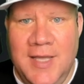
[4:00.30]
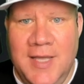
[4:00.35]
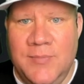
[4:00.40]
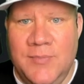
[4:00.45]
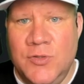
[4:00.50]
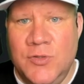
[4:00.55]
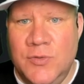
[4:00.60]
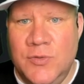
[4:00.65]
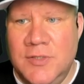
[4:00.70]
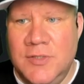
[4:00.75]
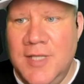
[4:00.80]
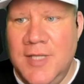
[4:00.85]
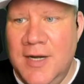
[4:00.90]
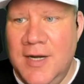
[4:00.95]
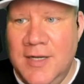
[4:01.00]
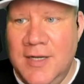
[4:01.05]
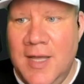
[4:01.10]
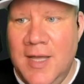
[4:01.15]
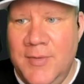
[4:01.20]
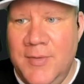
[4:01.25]
So it's not
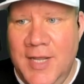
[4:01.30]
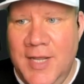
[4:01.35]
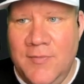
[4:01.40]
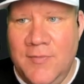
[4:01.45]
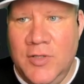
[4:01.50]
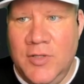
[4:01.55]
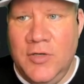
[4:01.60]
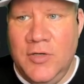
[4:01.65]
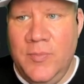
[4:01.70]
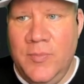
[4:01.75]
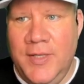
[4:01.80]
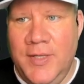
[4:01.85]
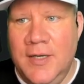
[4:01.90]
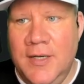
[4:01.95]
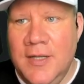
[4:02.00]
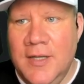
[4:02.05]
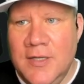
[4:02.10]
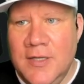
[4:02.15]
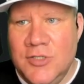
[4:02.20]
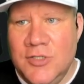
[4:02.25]
uncommon to have a little bit
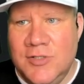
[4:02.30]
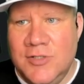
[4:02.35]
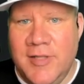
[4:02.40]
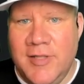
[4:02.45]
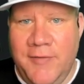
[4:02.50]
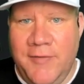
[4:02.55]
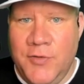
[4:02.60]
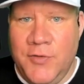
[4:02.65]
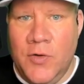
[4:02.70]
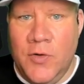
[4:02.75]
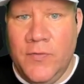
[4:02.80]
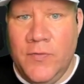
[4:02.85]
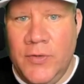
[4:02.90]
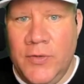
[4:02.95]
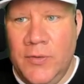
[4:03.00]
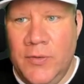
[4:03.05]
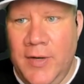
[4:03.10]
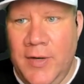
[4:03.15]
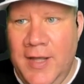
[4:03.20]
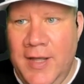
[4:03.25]
just left
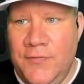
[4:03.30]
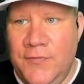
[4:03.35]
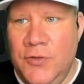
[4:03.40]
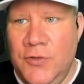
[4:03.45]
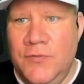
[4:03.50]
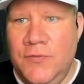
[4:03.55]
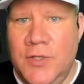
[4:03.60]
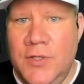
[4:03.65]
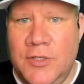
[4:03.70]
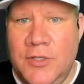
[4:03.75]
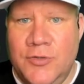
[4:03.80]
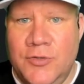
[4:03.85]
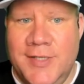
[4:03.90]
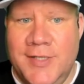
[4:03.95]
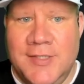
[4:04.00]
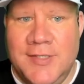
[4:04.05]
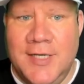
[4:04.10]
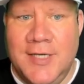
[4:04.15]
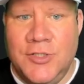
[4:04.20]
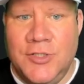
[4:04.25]
over after you've done a
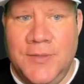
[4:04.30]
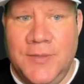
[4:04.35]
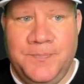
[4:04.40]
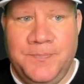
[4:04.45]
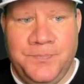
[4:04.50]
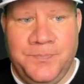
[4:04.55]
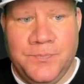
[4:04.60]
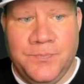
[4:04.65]
transaction.